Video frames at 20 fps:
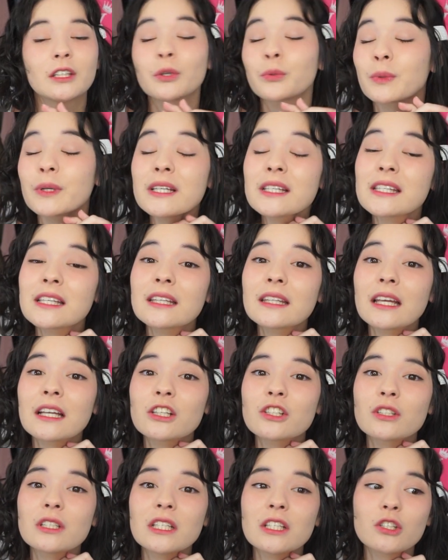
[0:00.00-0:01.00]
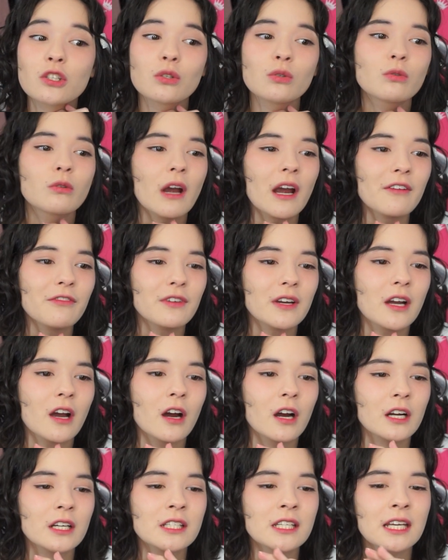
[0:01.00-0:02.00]
The reason that you need 2 graphic
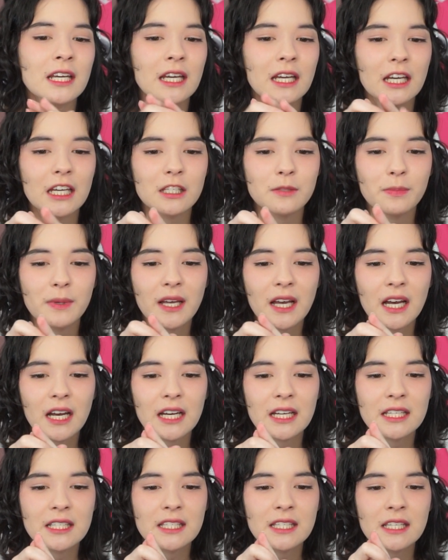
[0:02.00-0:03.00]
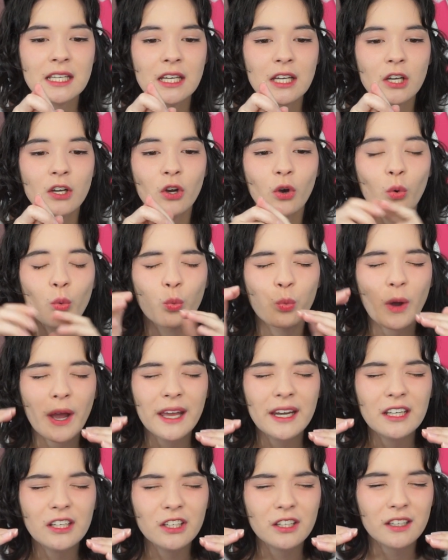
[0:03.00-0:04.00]
cards is because
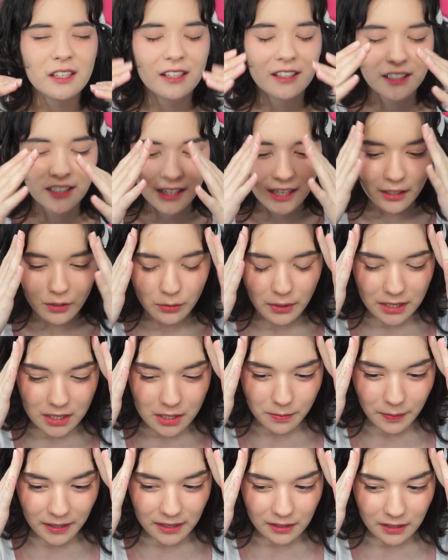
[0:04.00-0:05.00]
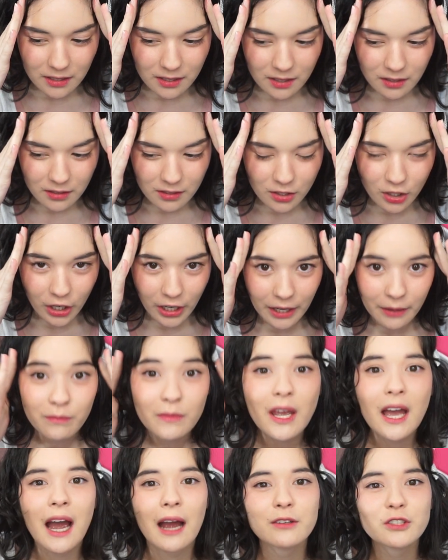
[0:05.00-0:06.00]
how do I explain this? Sorry,
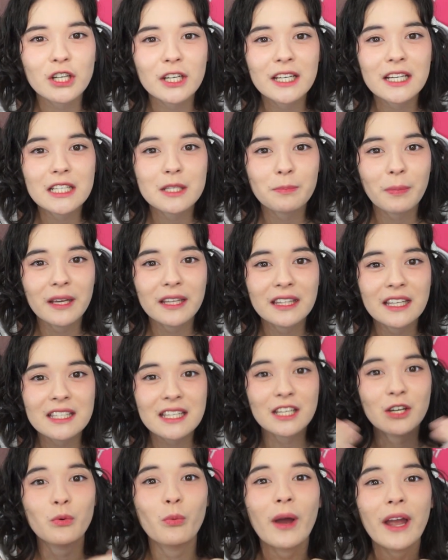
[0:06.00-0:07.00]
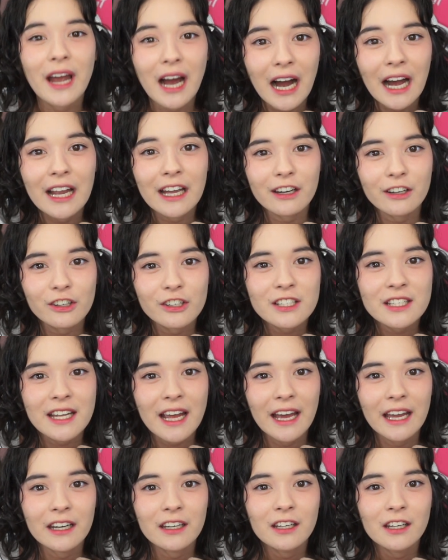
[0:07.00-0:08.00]
I'm trying to explain this in a way I
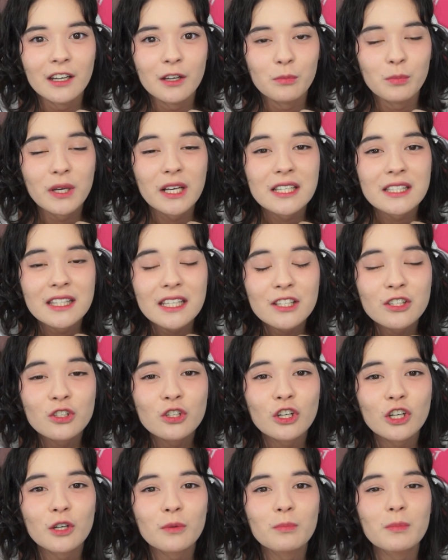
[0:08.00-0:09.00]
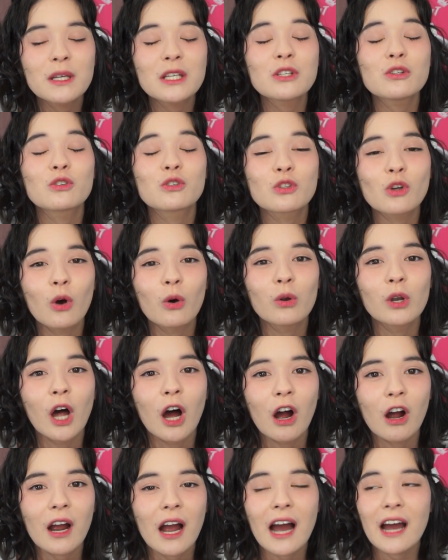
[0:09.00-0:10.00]
understand, because this took me so
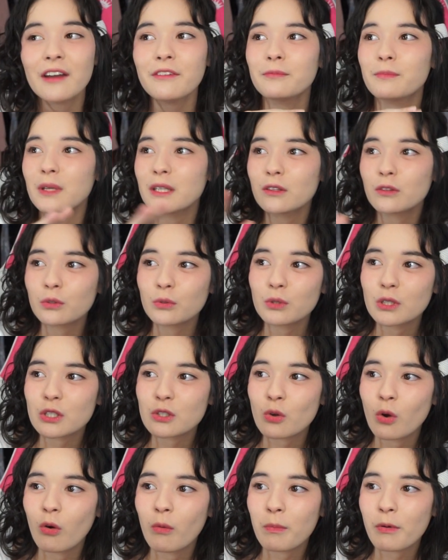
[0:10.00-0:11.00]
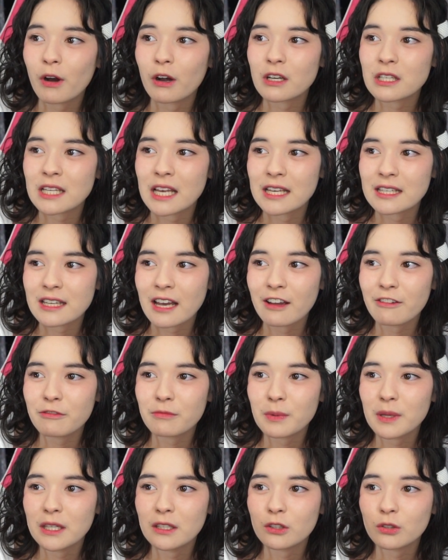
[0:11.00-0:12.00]
long. I've been through this whole process. I've
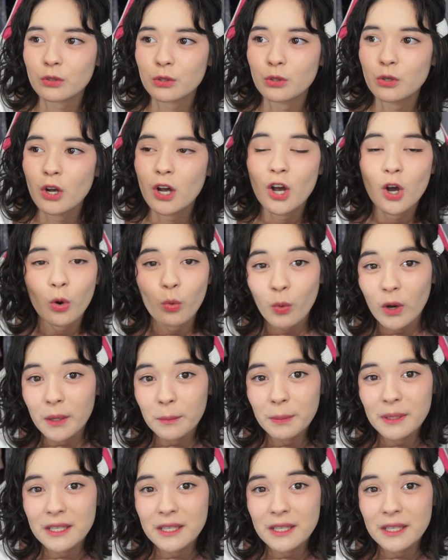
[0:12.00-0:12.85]
been through 1